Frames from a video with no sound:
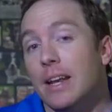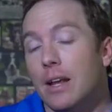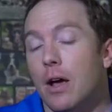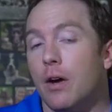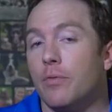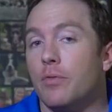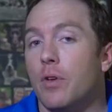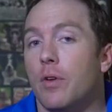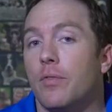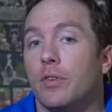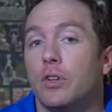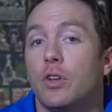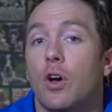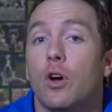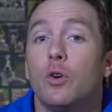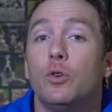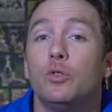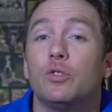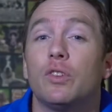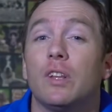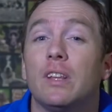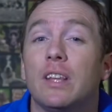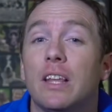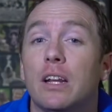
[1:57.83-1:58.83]
Now if you have a dog
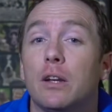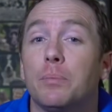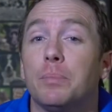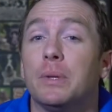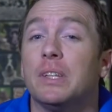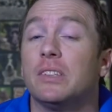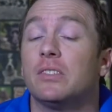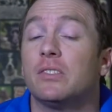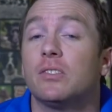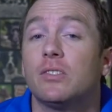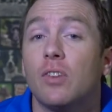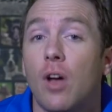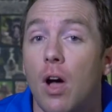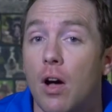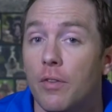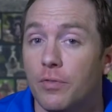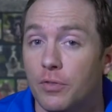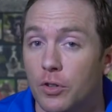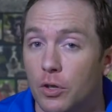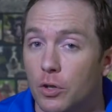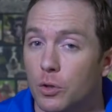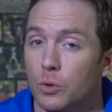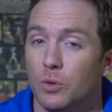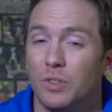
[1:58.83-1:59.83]
who's a little bit
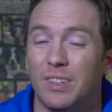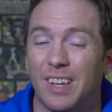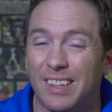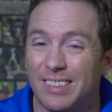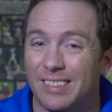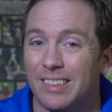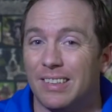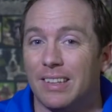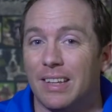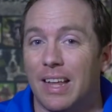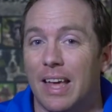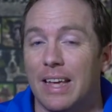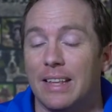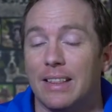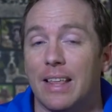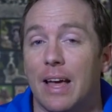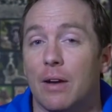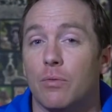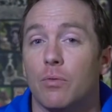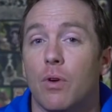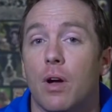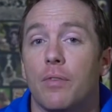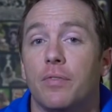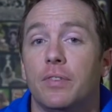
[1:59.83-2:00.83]
softer, who doesn't like
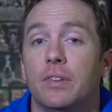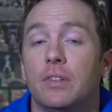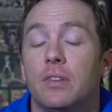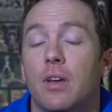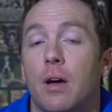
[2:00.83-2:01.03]
that rough and